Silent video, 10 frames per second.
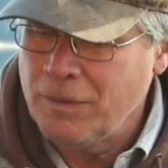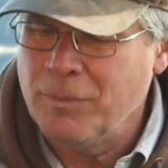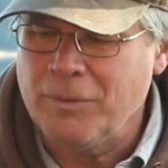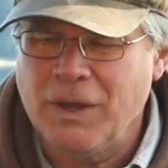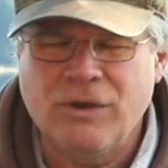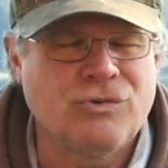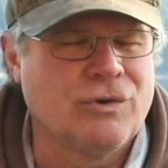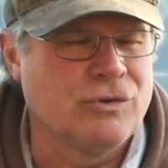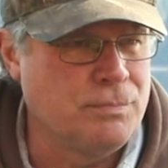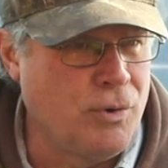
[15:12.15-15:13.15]
but make
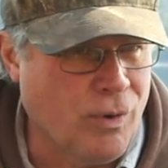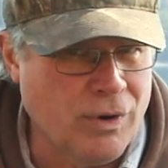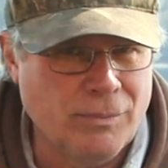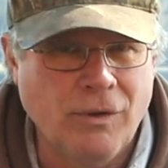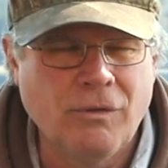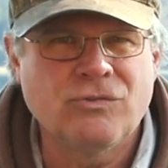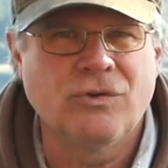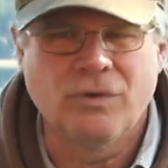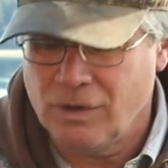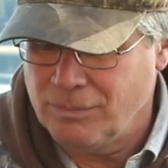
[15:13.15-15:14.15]
sure it's portable
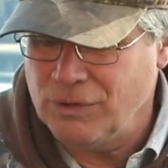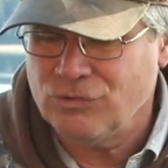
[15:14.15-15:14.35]
so it can be